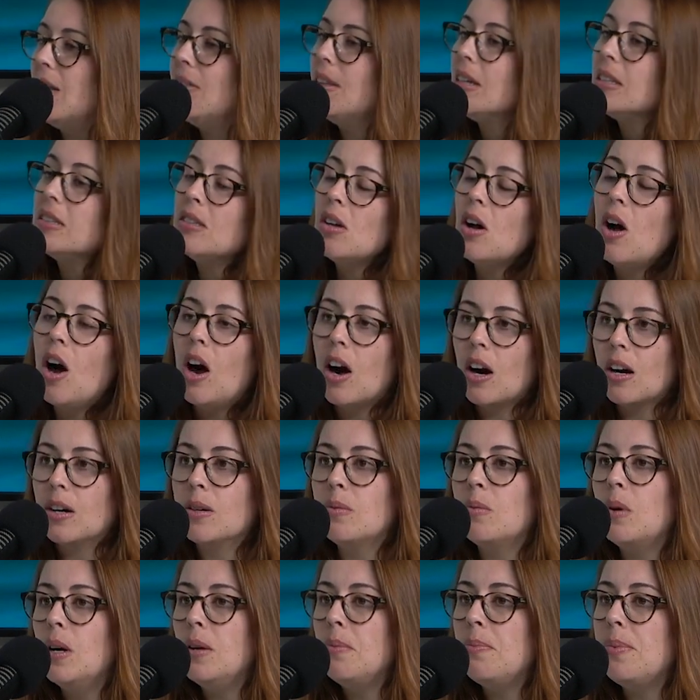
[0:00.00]
And that's a
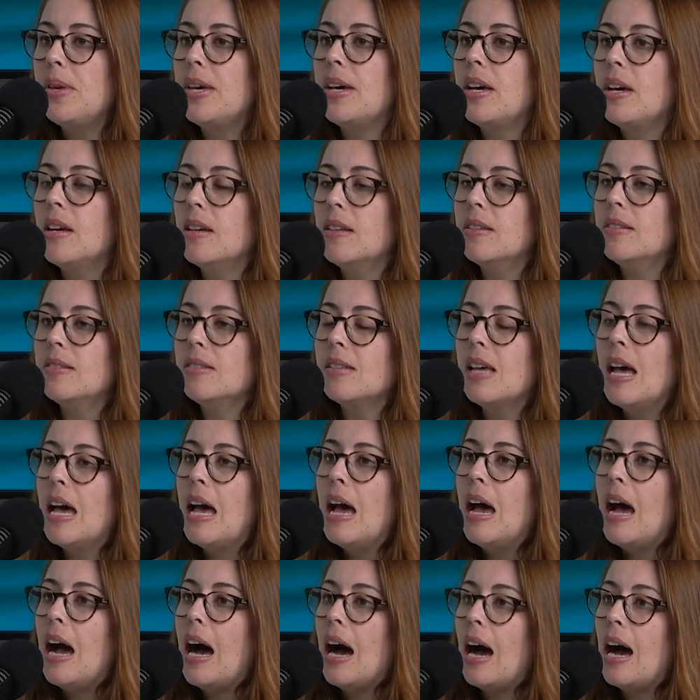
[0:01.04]
hard one because
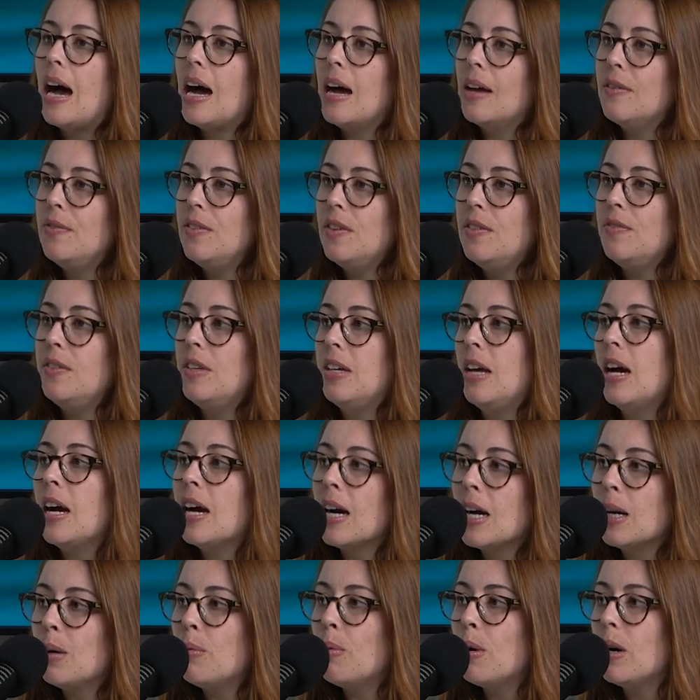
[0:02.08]
I've even
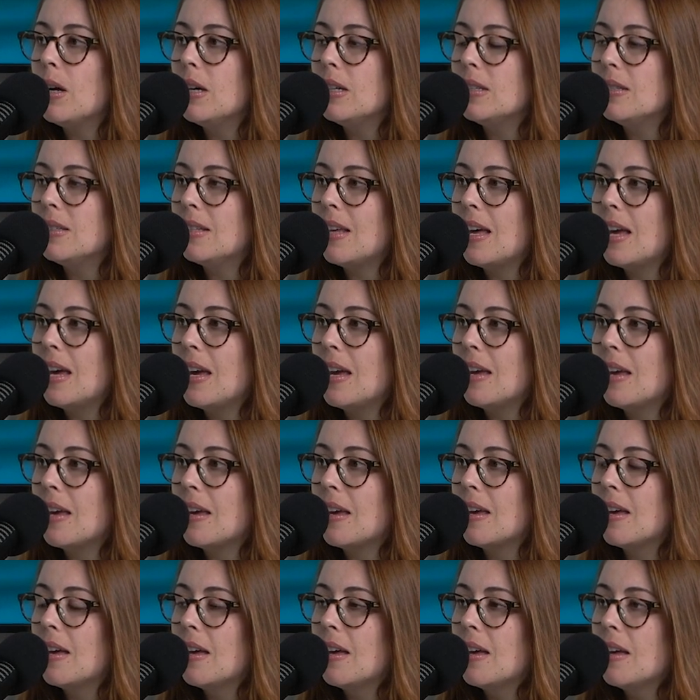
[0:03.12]
had where it's
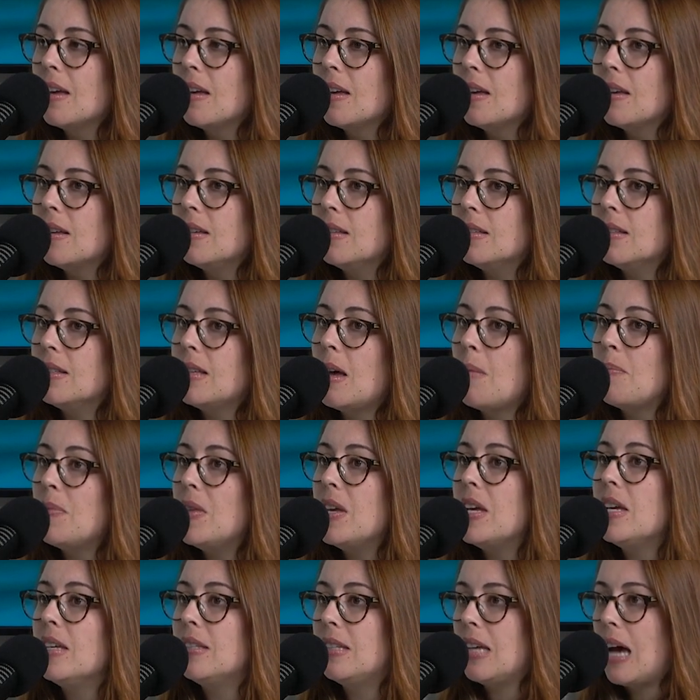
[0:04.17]
like
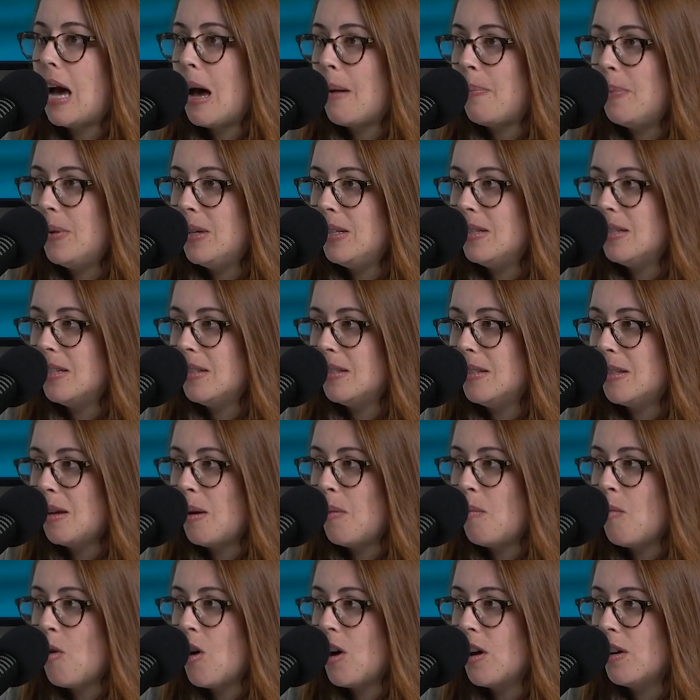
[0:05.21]
something has happened to
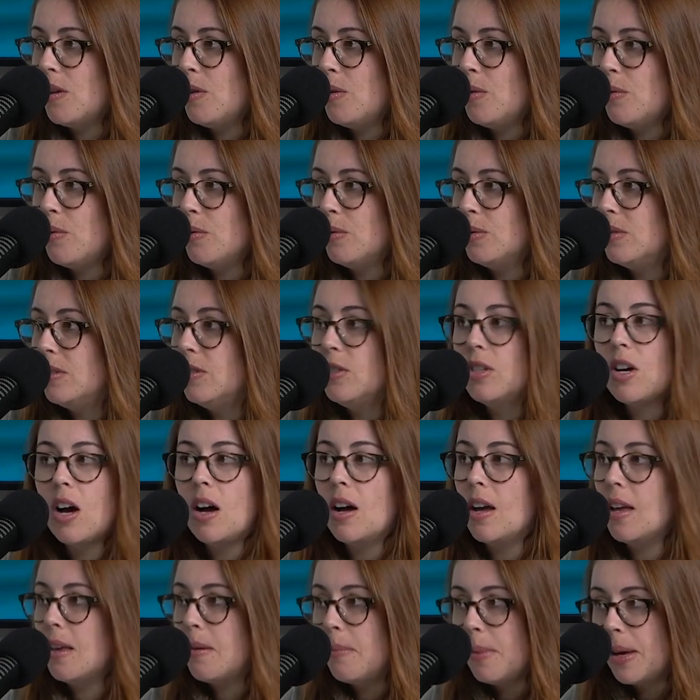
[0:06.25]
someone who's
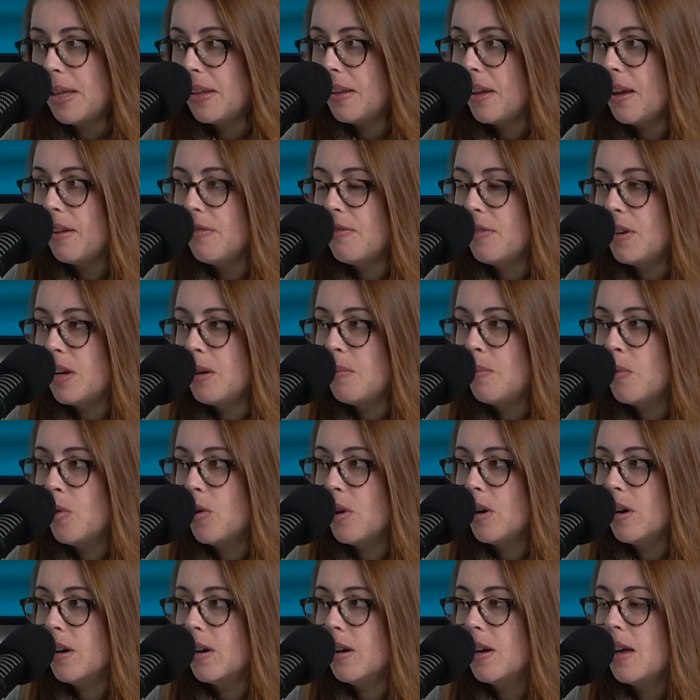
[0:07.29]
not in my life
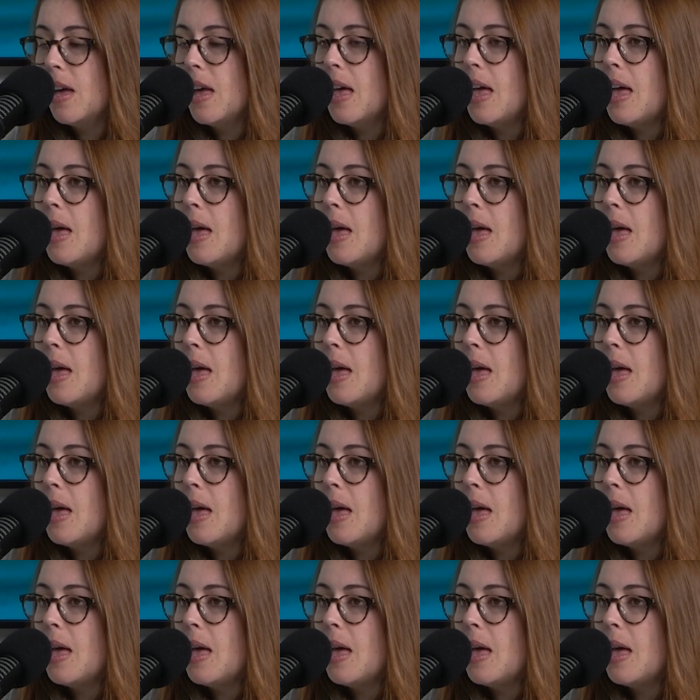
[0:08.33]
anymore.